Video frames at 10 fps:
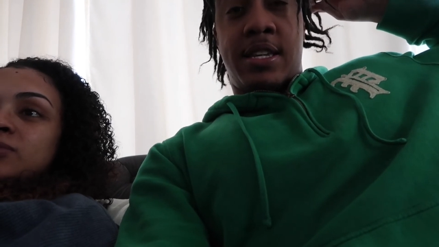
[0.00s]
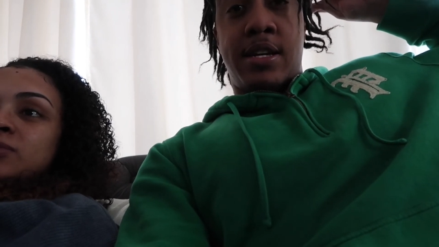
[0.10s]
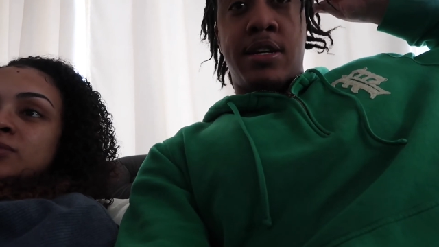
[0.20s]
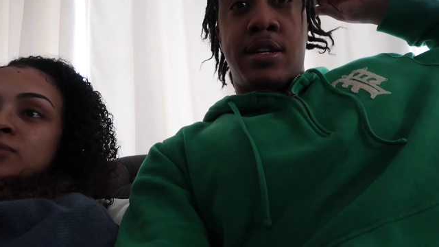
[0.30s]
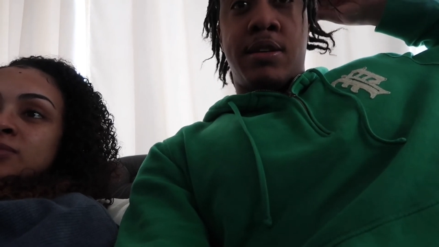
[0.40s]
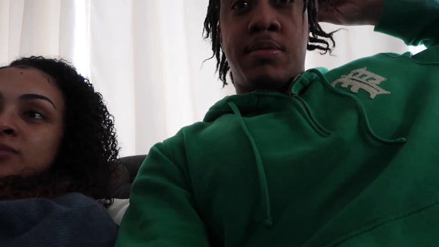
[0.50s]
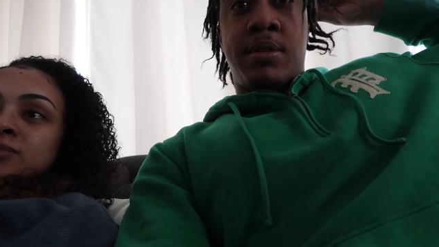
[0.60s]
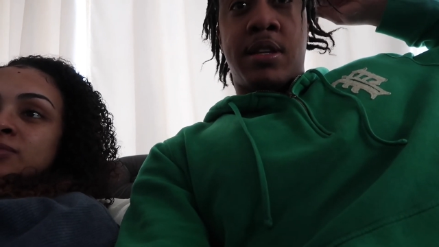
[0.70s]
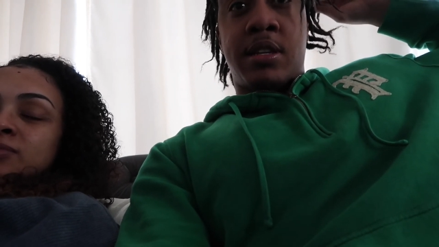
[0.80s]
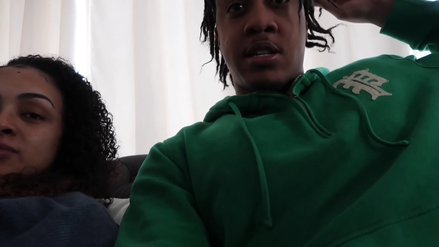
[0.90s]
Speaker 1: I
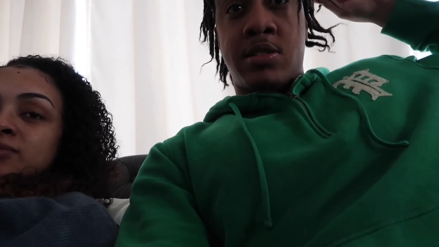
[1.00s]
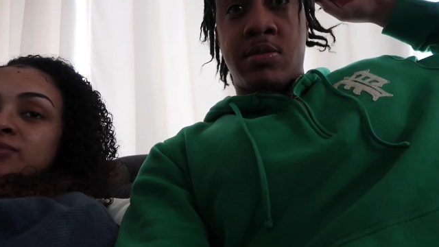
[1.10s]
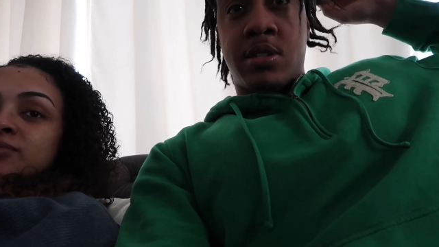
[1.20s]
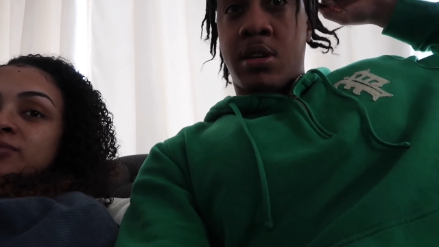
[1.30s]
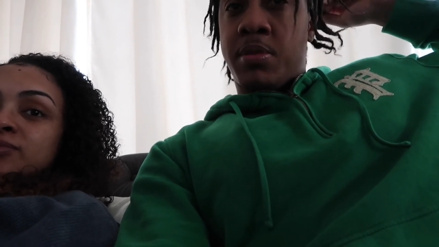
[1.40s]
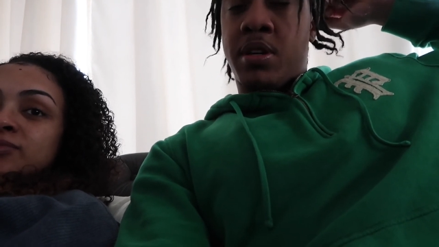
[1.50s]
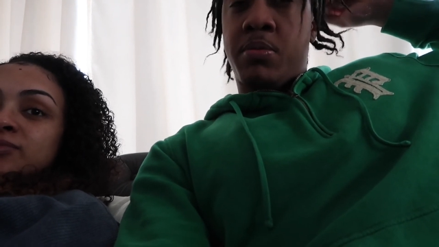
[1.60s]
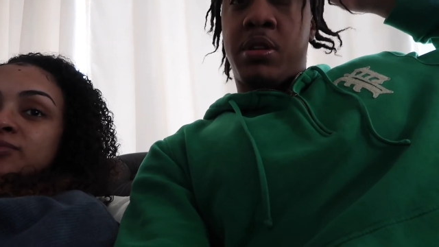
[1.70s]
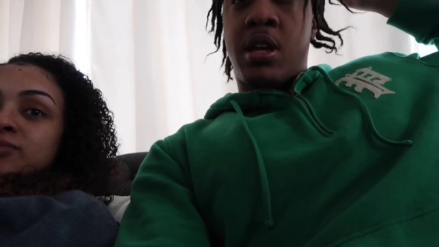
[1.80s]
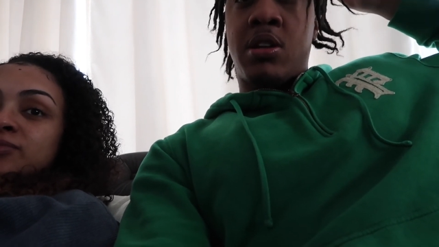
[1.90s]
man, I thought she was gonna be
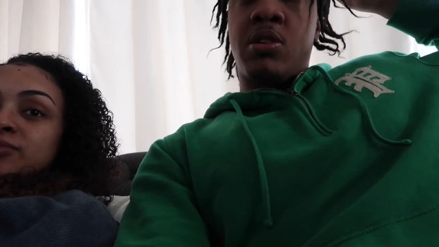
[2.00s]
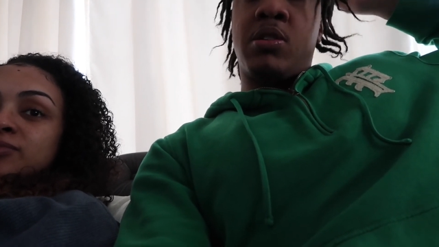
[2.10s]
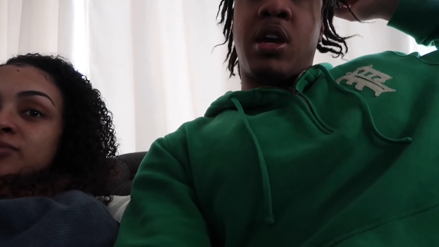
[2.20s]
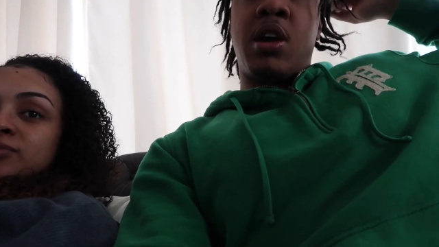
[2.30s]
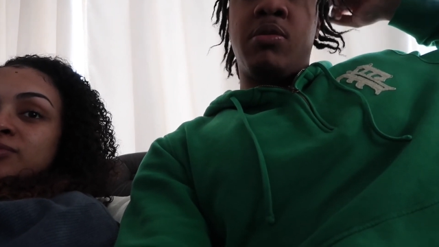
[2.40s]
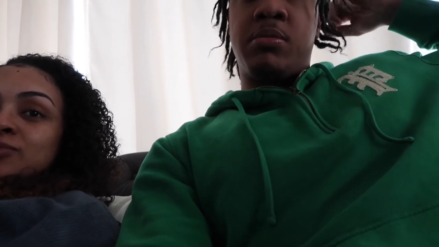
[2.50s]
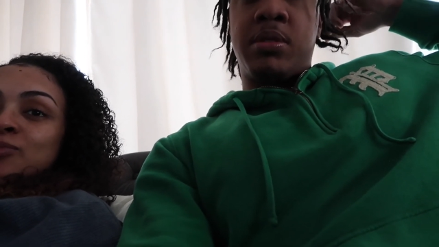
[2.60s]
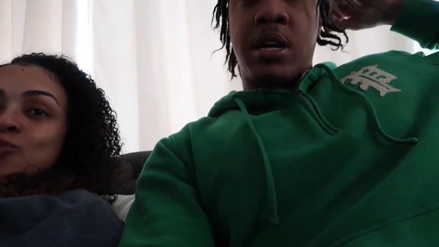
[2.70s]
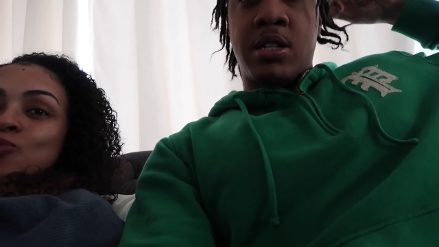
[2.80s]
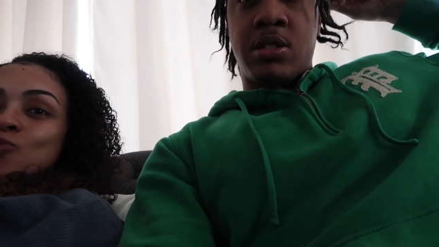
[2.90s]
complaining on camera, but
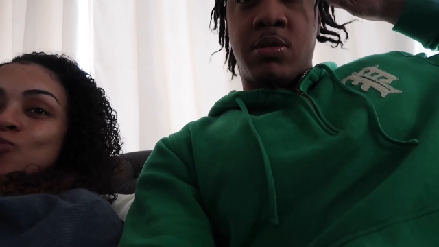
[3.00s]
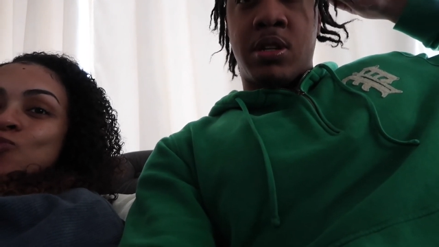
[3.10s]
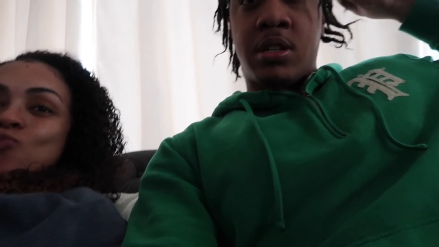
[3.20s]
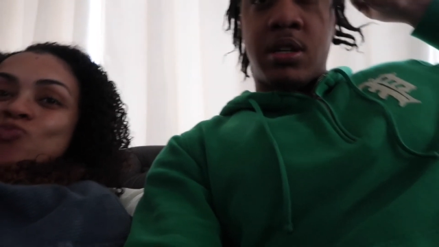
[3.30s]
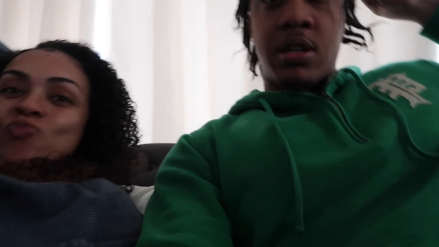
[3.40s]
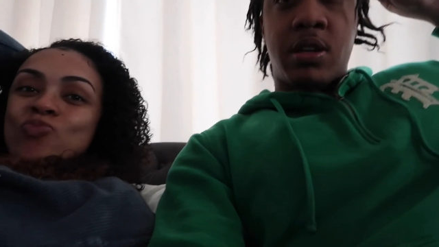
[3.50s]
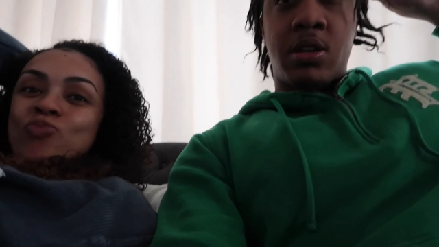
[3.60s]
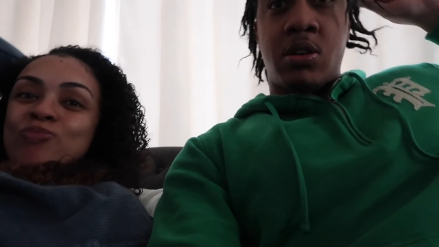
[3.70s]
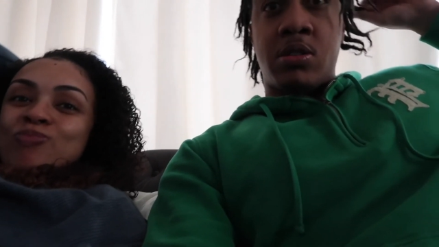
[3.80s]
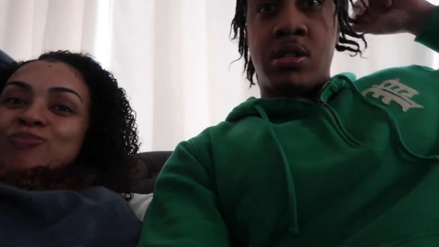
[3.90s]
now she wanna, you
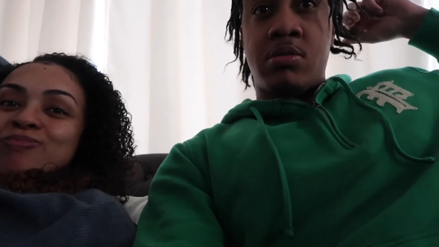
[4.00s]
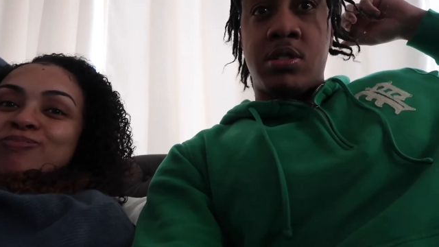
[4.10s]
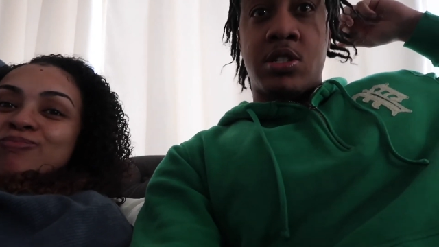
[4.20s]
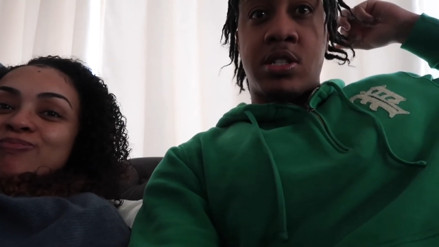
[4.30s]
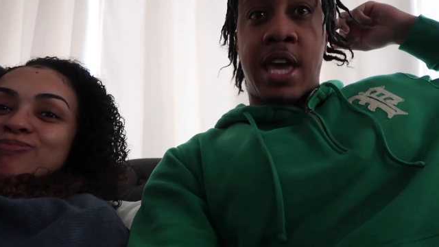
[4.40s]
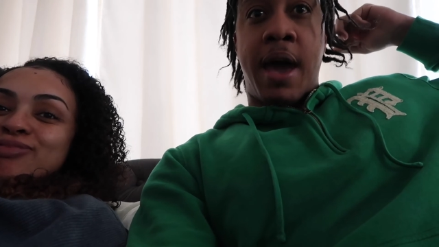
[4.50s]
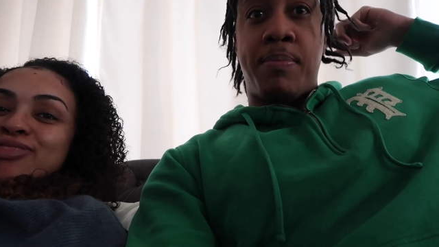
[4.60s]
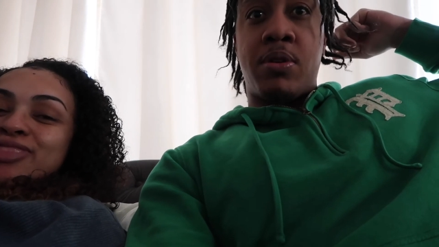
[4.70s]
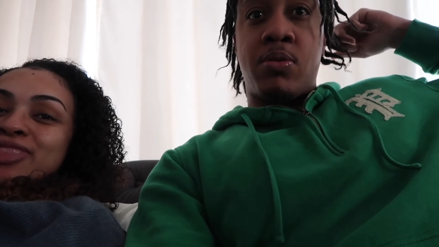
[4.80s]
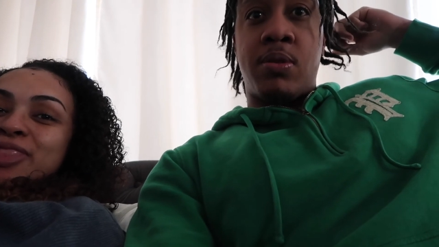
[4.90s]
know, she was just
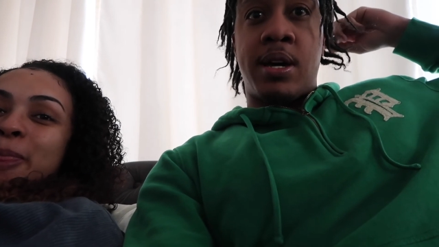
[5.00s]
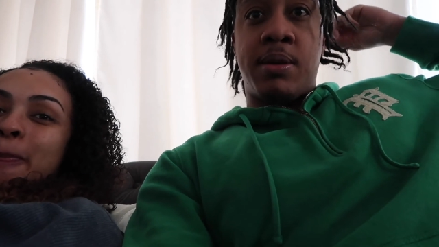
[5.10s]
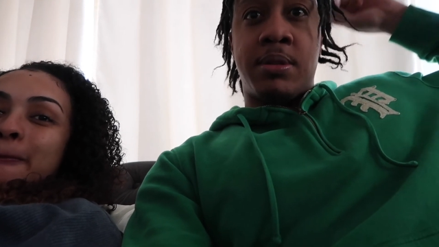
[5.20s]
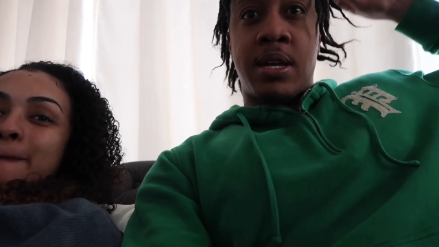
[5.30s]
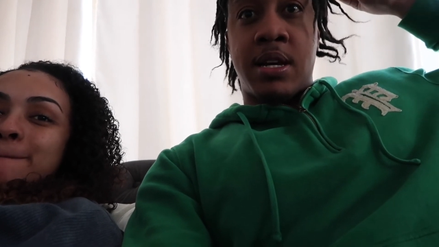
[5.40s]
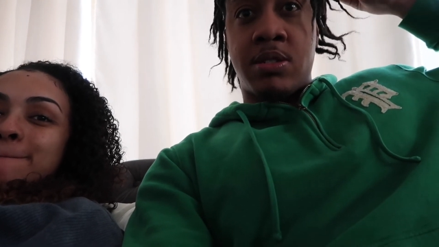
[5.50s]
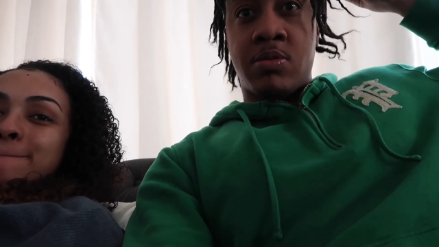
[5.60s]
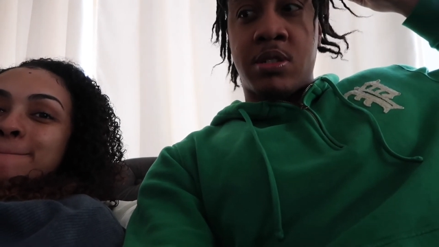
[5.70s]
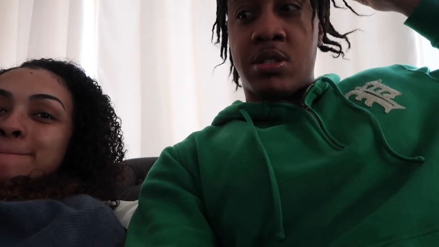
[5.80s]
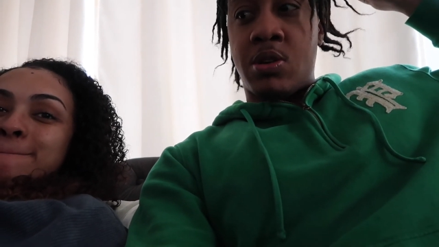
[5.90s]
yapping away, but now she
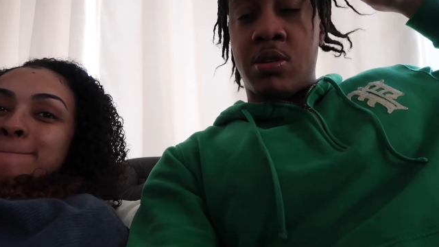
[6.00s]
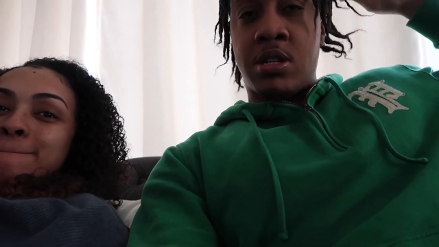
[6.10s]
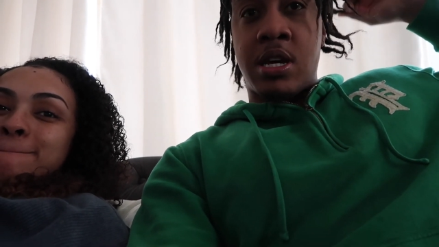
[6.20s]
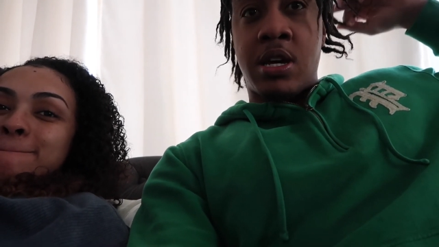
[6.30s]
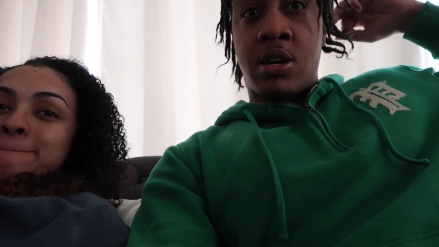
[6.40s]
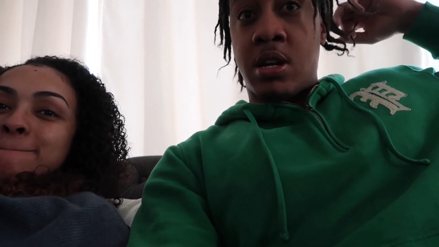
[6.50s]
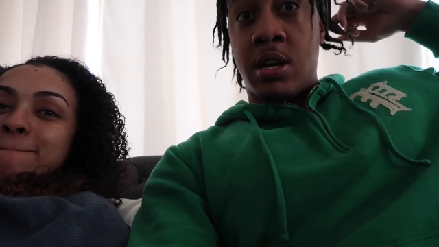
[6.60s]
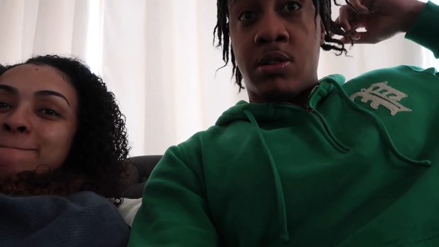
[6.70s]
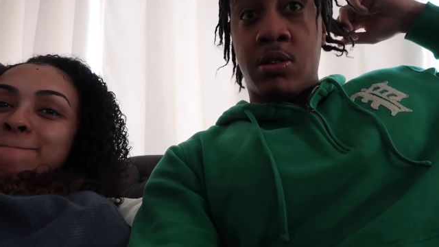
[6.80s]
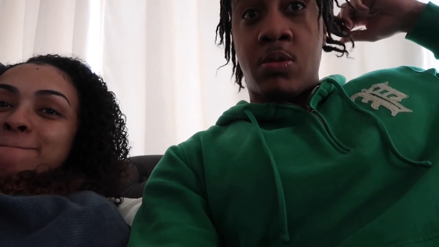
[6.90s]
wanna tone it down. I
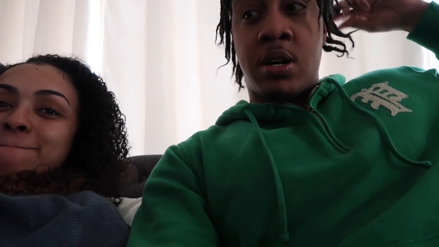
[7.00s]
don't know